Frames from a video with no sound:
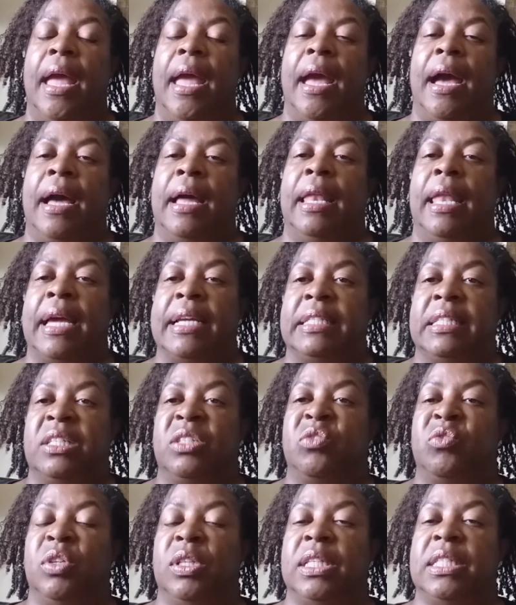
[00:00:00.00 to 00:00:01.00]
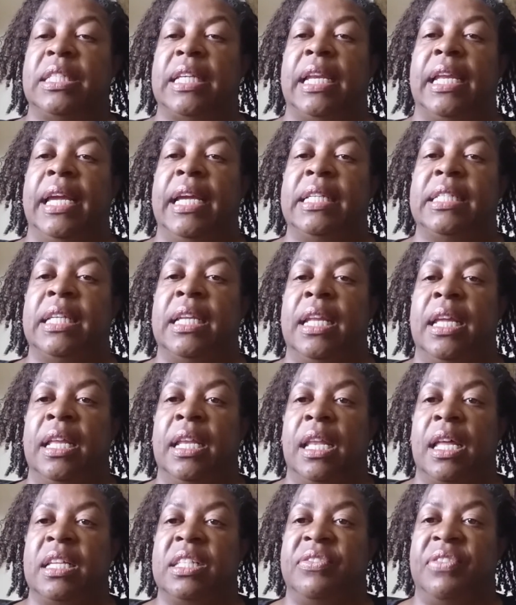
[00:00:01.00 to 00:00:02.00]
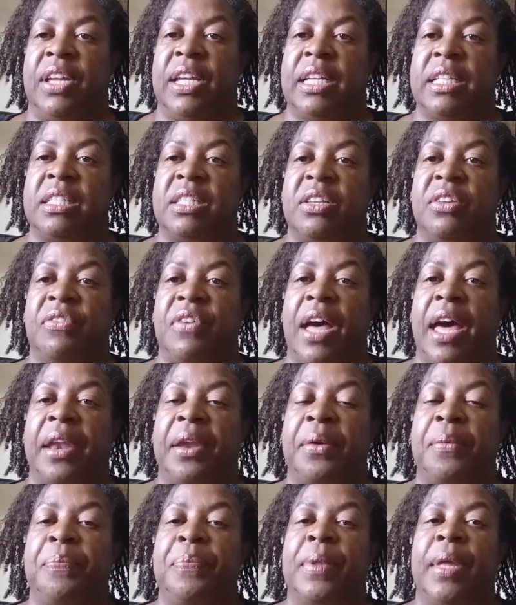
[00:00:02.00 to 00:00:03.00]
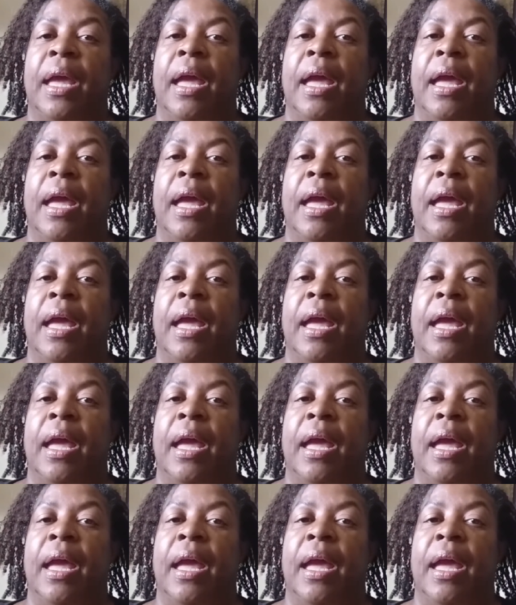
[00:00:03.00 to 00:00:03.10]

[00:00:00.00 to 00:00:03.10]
I licensed real estate agent in Las Vegas, Nevada.